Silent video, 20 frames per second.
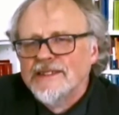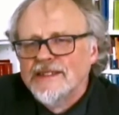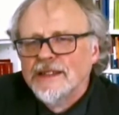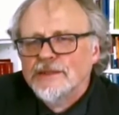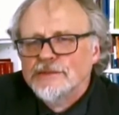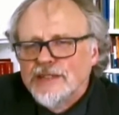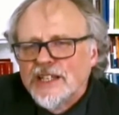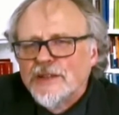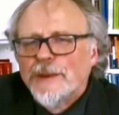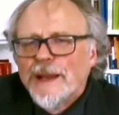
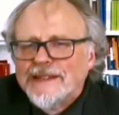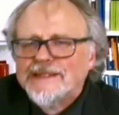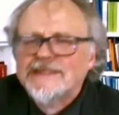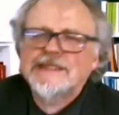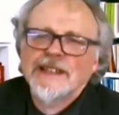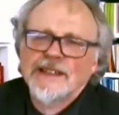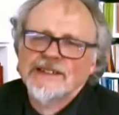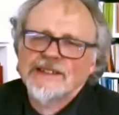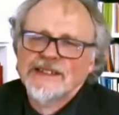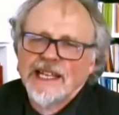
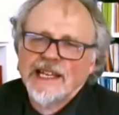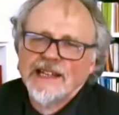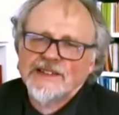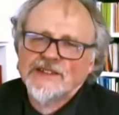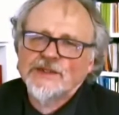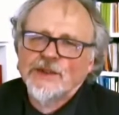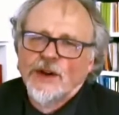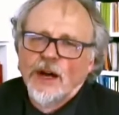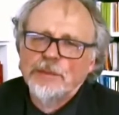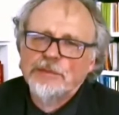requesting states
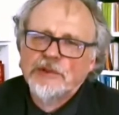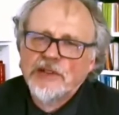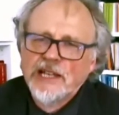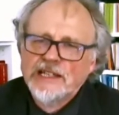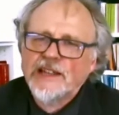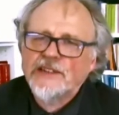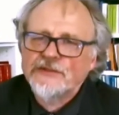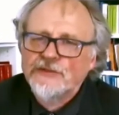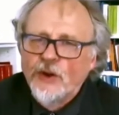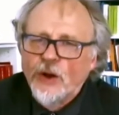to operate
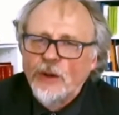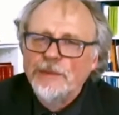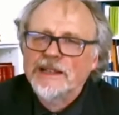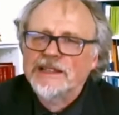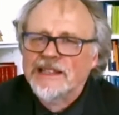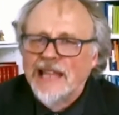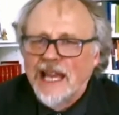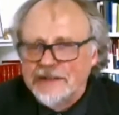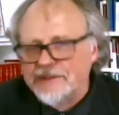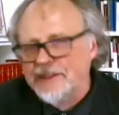as formal
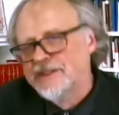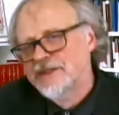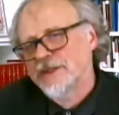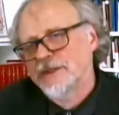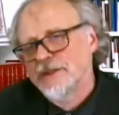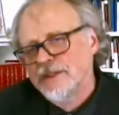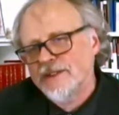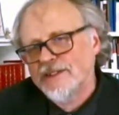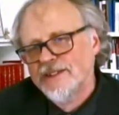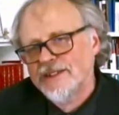
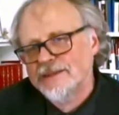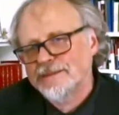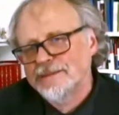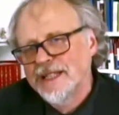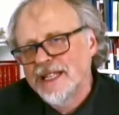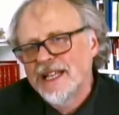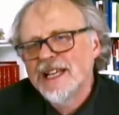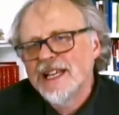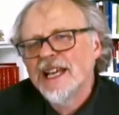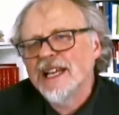guarantors,
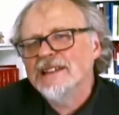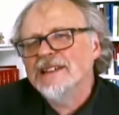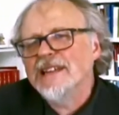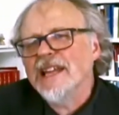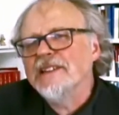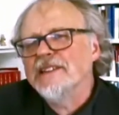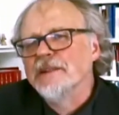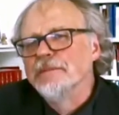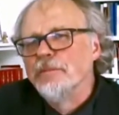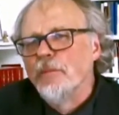and
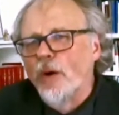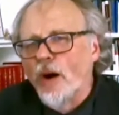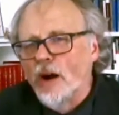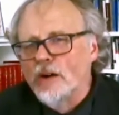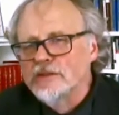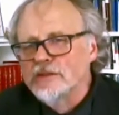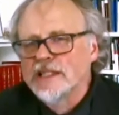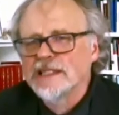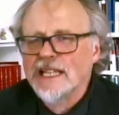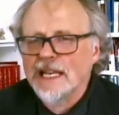then the
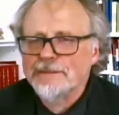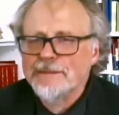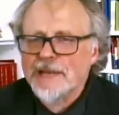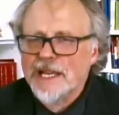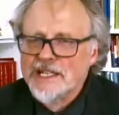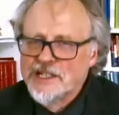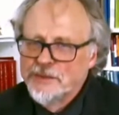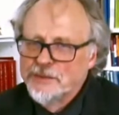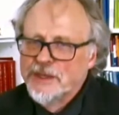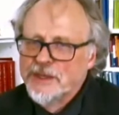moral
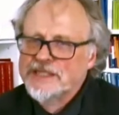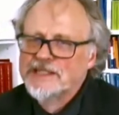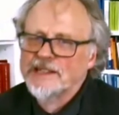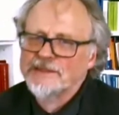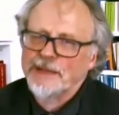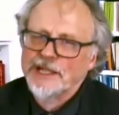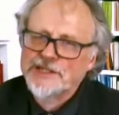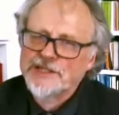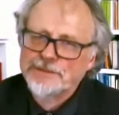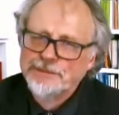dimension, which
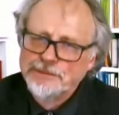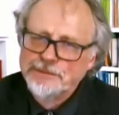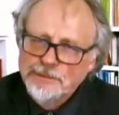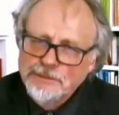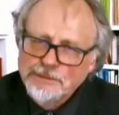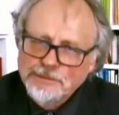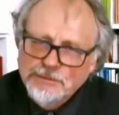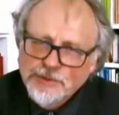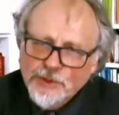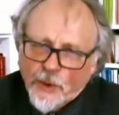is much
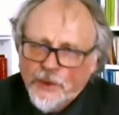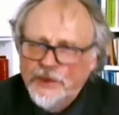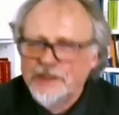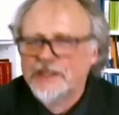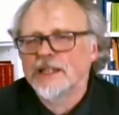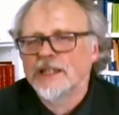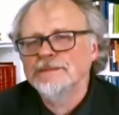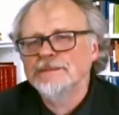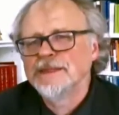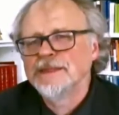
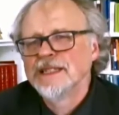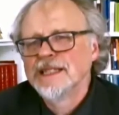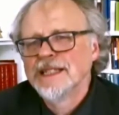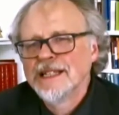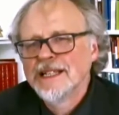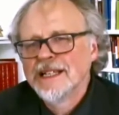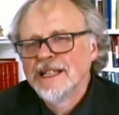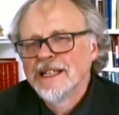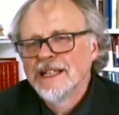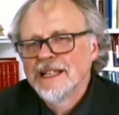broader,
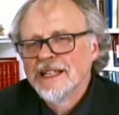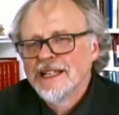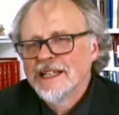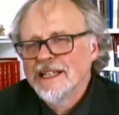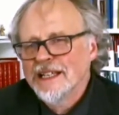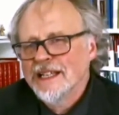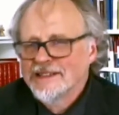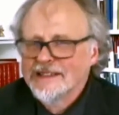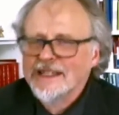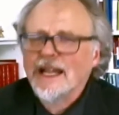
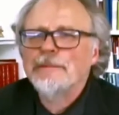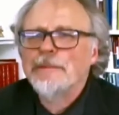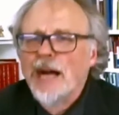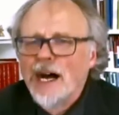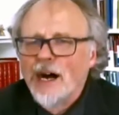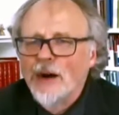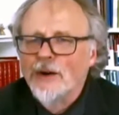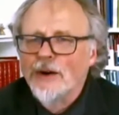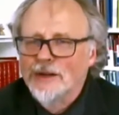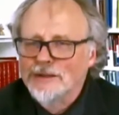
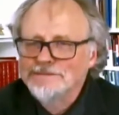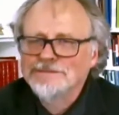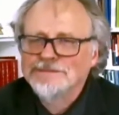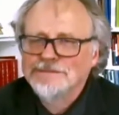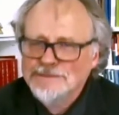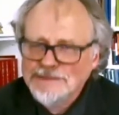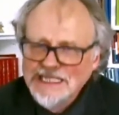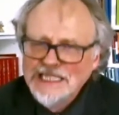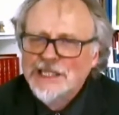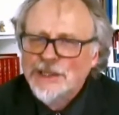somehow
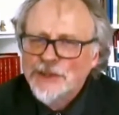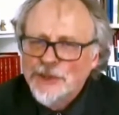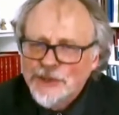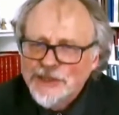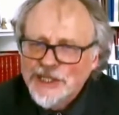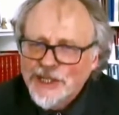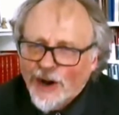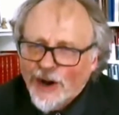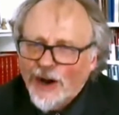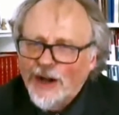
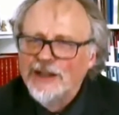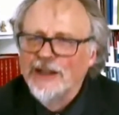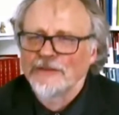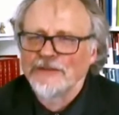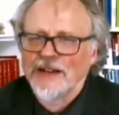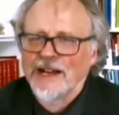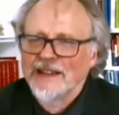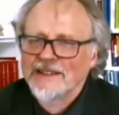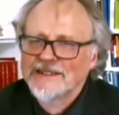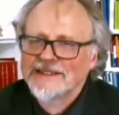including all
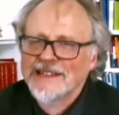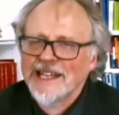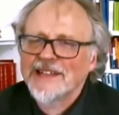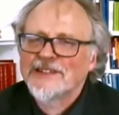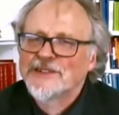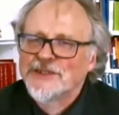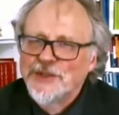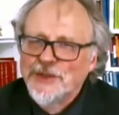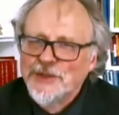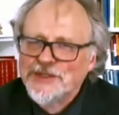of us
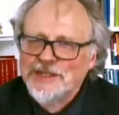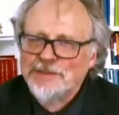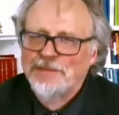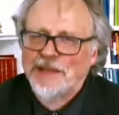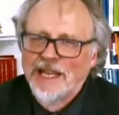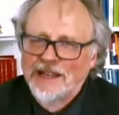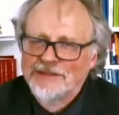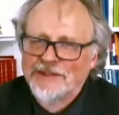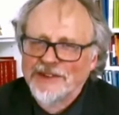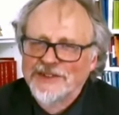as duty
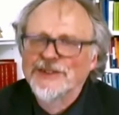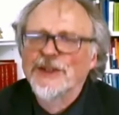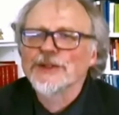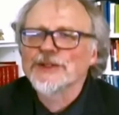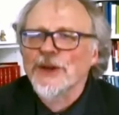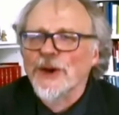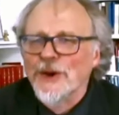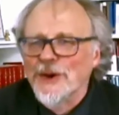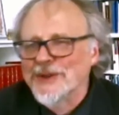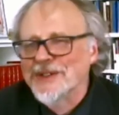bearers,
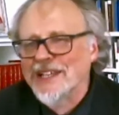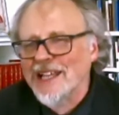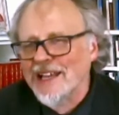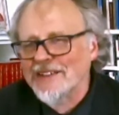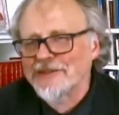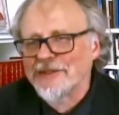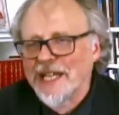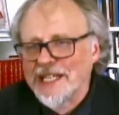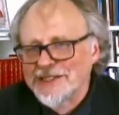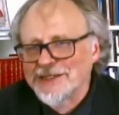not only
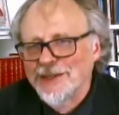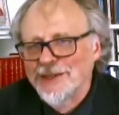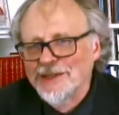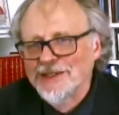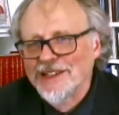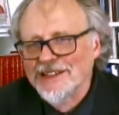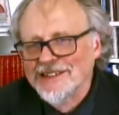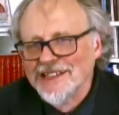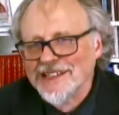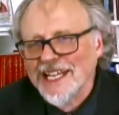as right
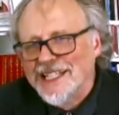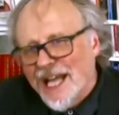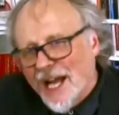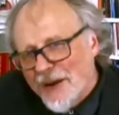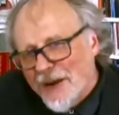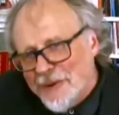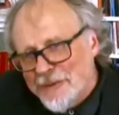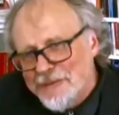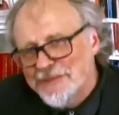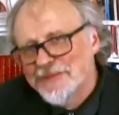holders. And
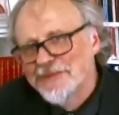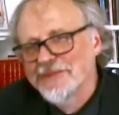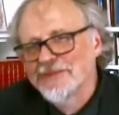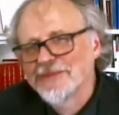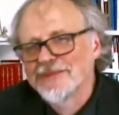now,